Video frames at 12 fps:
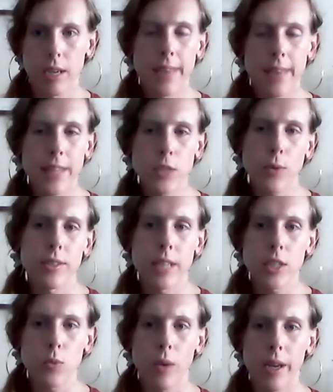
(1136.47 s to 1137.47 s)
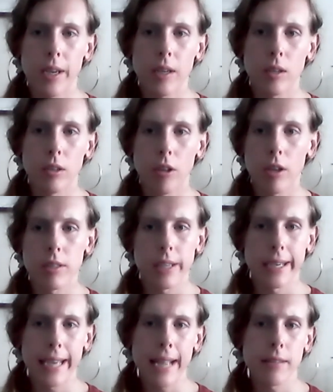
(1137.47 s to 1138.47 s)
And that's why laws
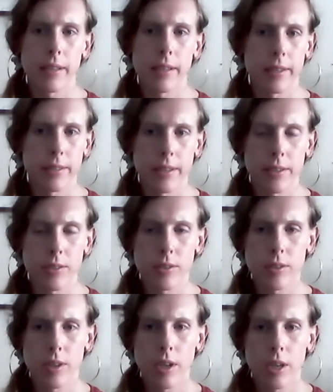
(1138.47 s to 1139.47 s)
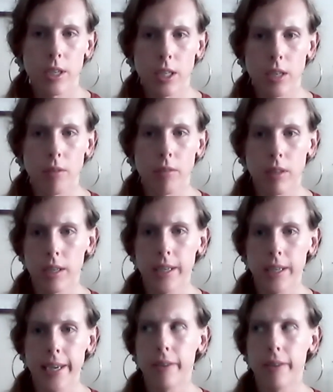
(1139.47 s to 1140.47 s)
like CATSA exist. You know, the
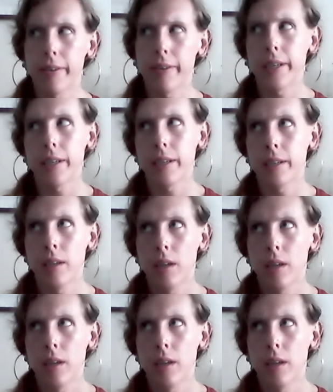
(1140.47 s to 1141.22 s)
Countering